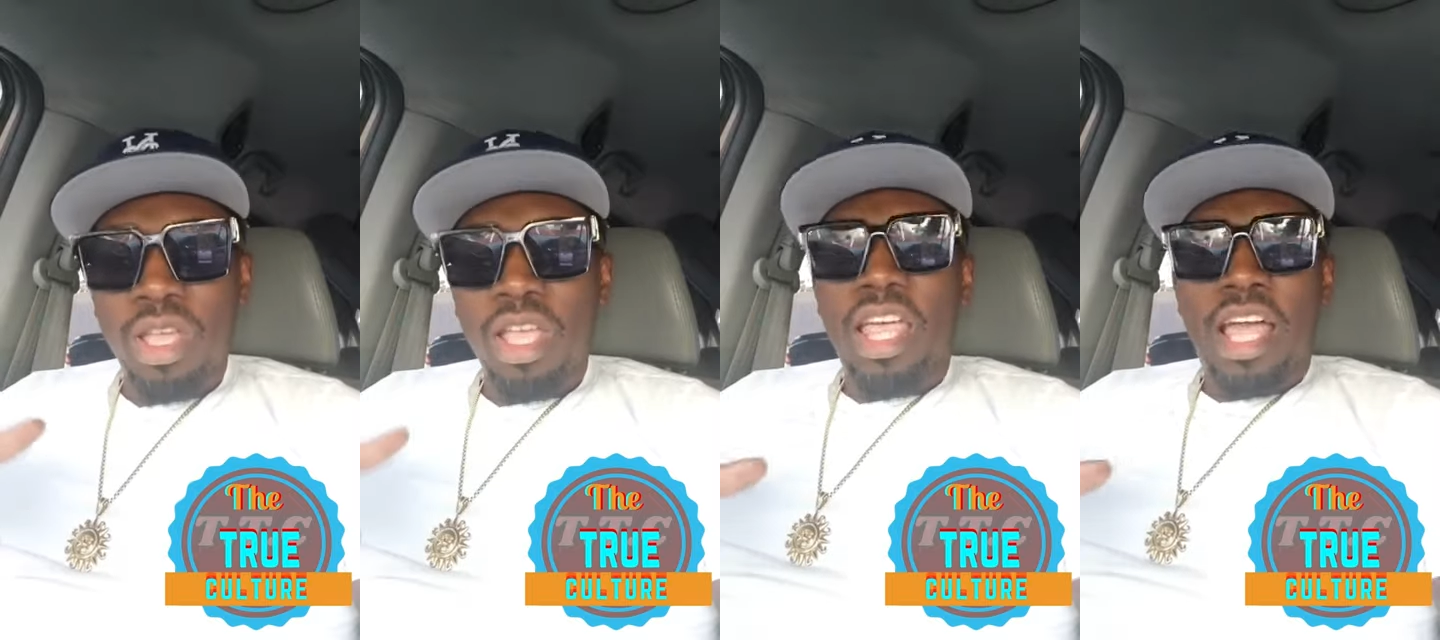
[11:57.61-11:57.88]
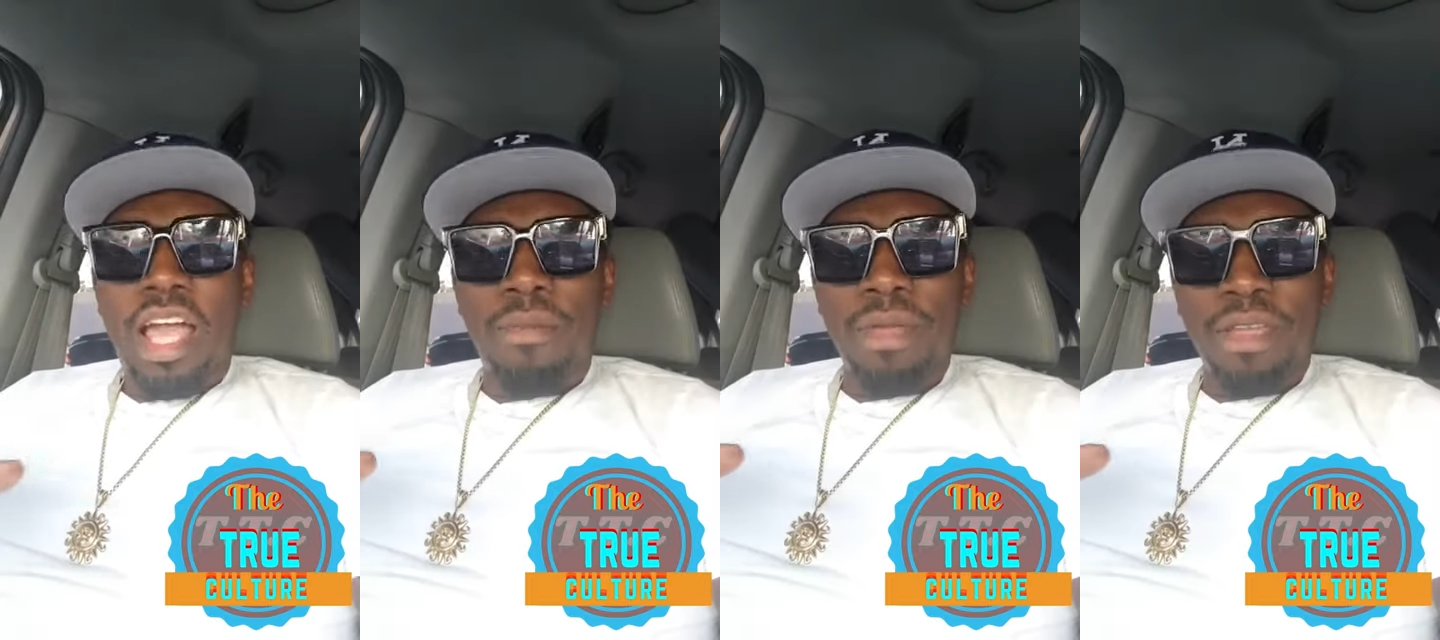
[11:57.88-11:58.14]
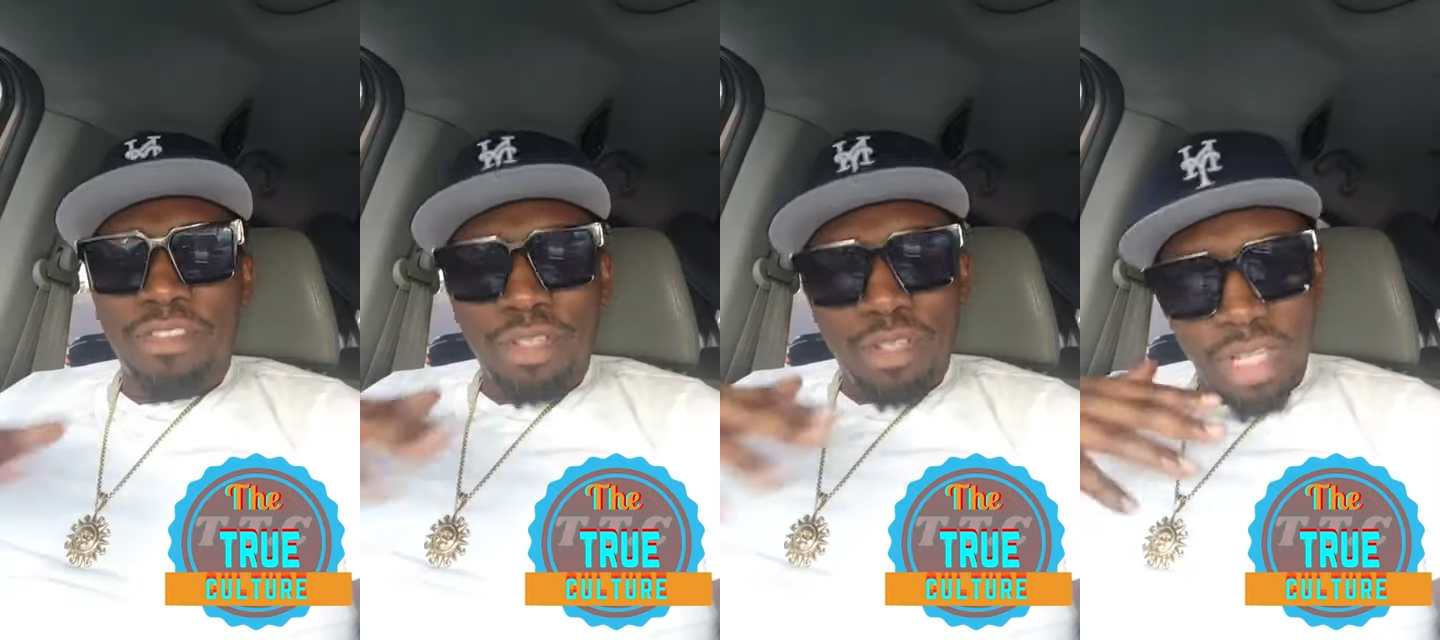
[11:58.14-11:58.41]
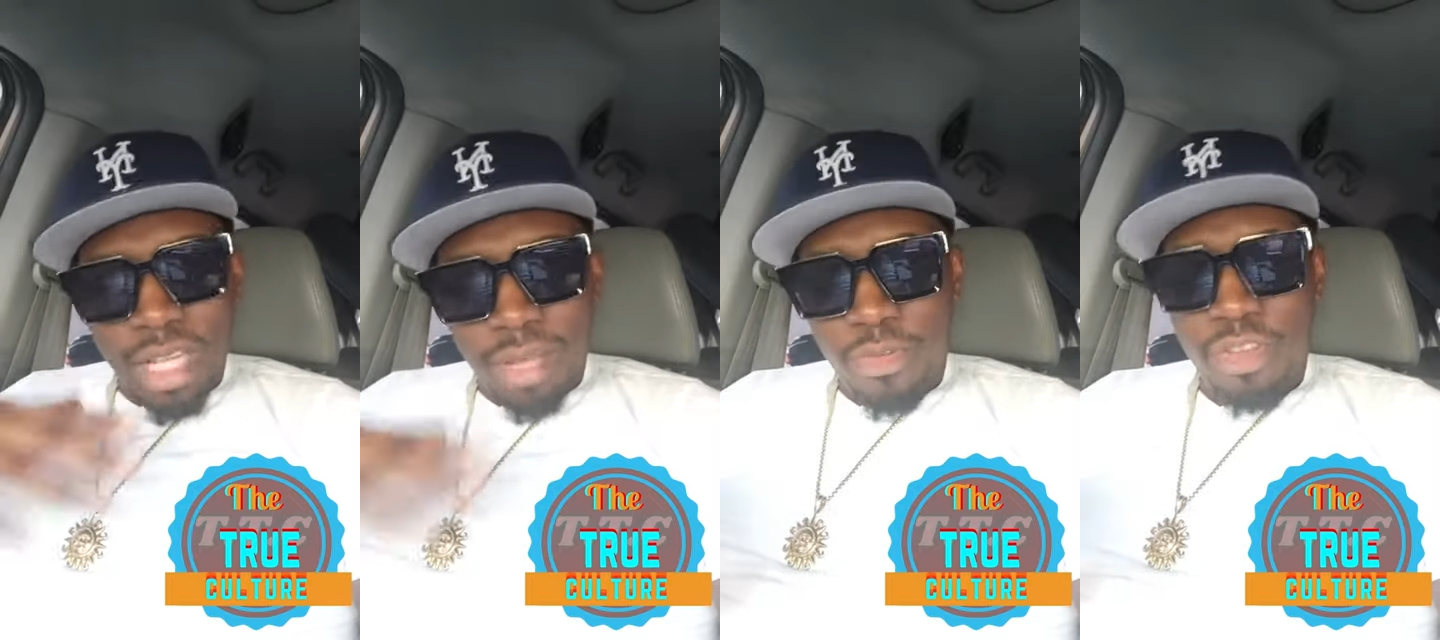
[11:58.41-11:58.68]
I have to do
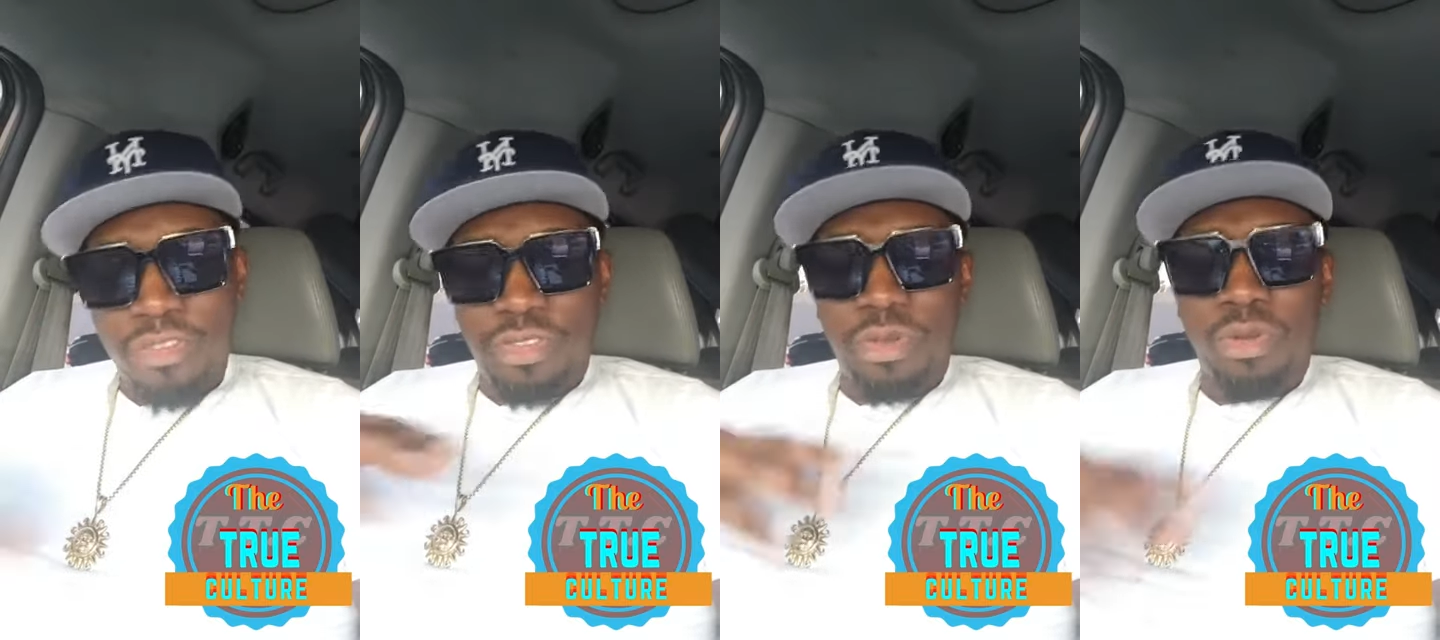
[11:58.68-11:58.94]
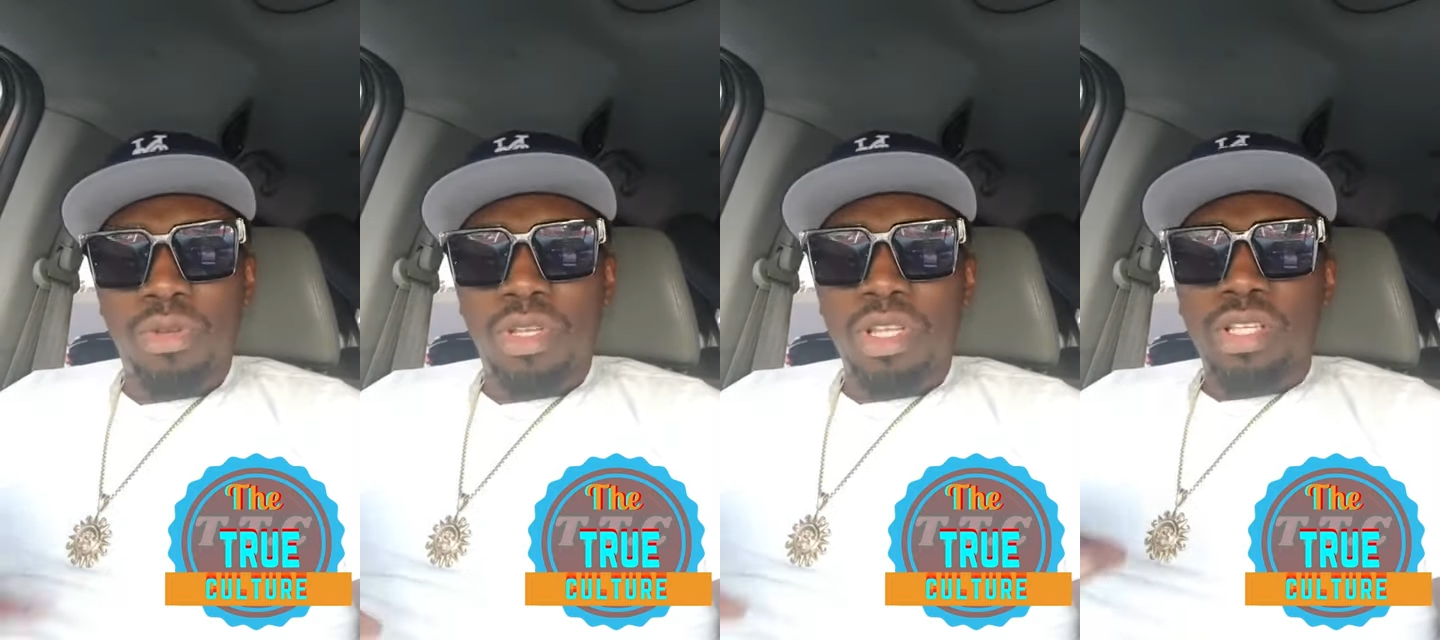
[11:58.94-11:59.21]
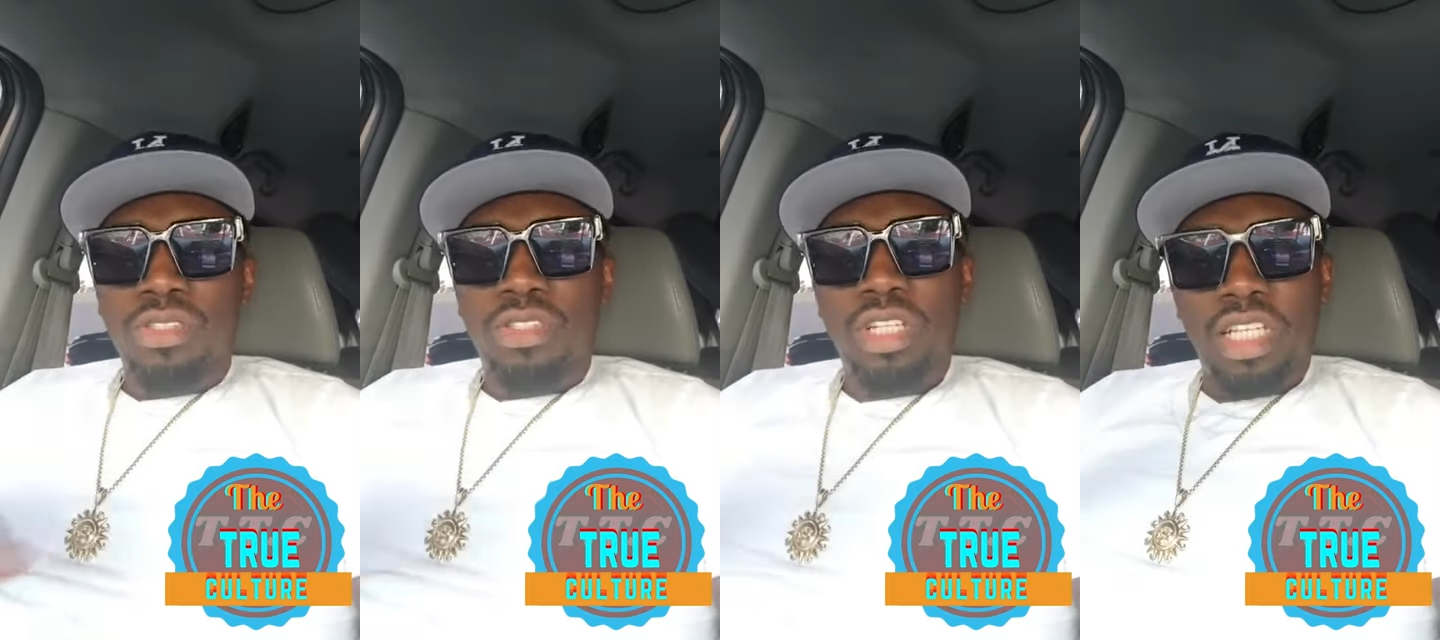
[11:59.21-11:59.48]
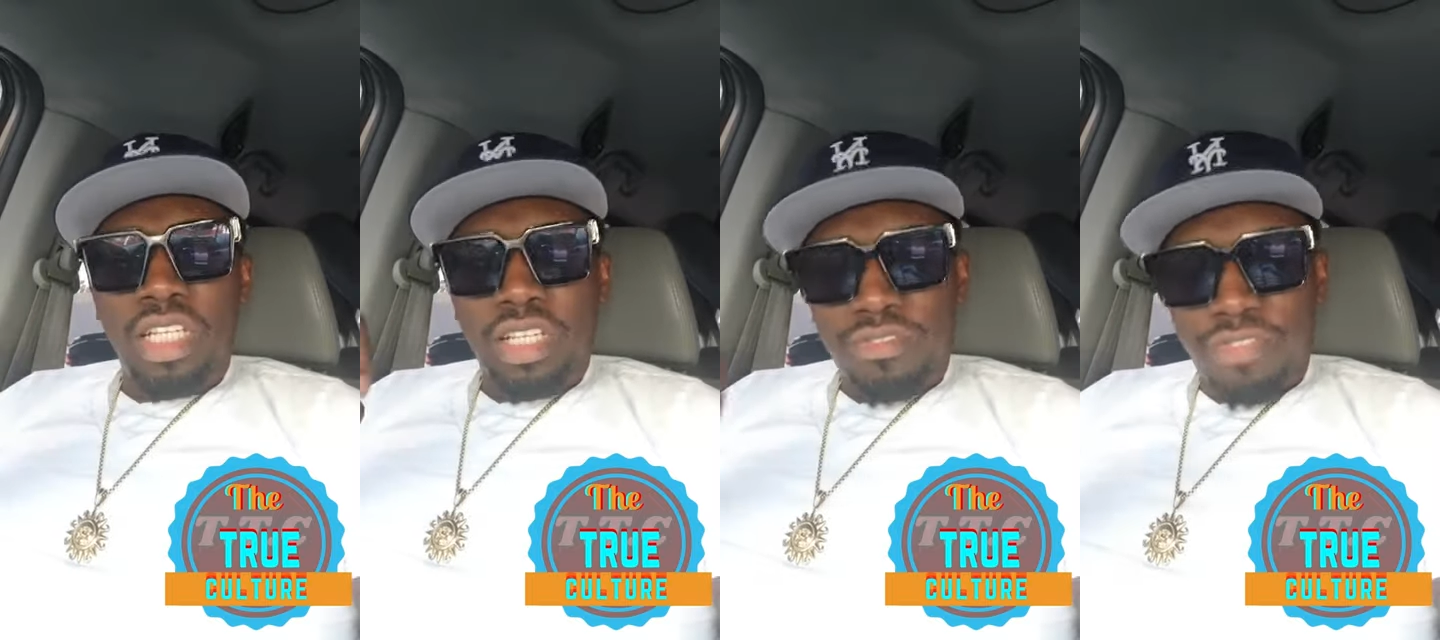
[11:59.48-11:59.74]
them review. So the
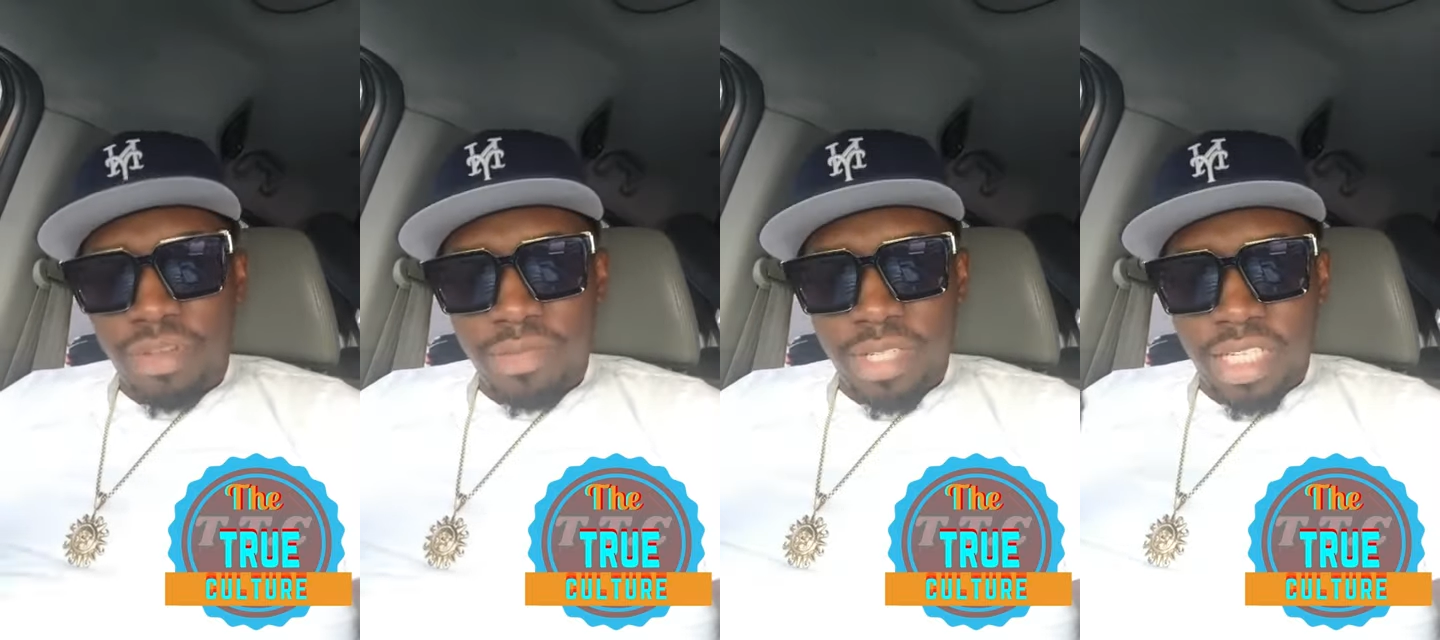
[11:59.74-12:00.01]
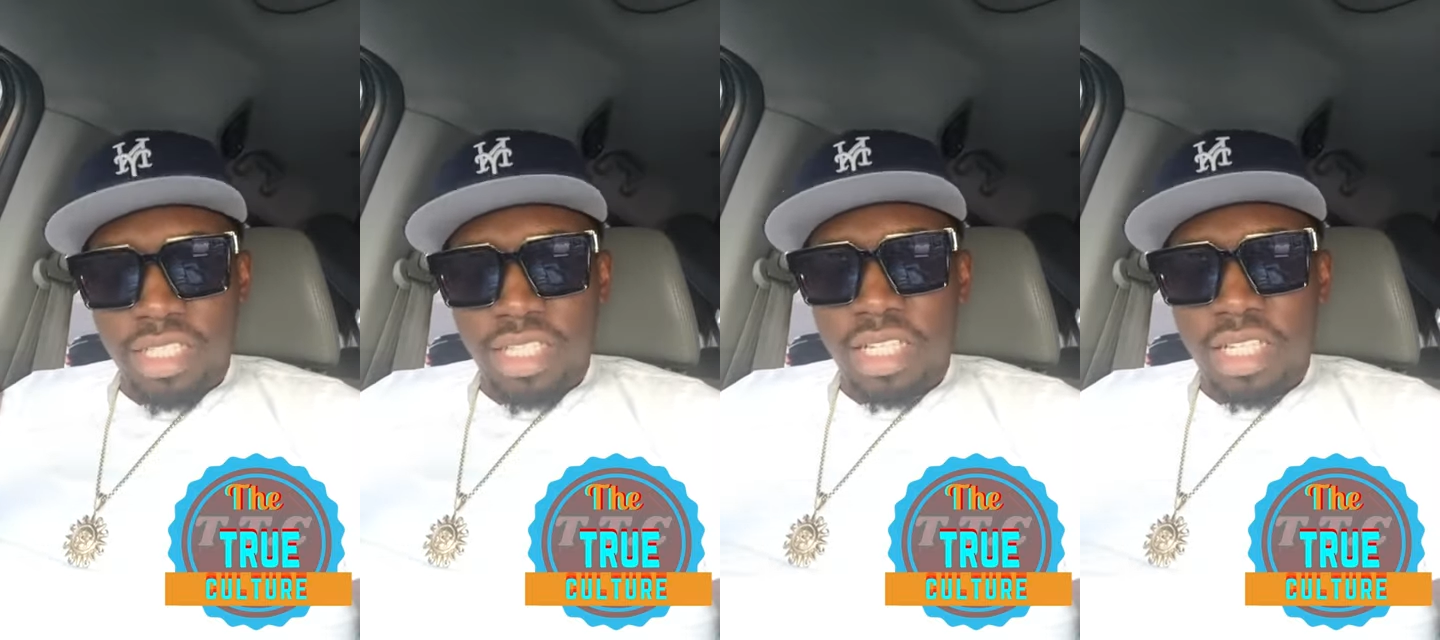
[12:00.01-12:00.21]
information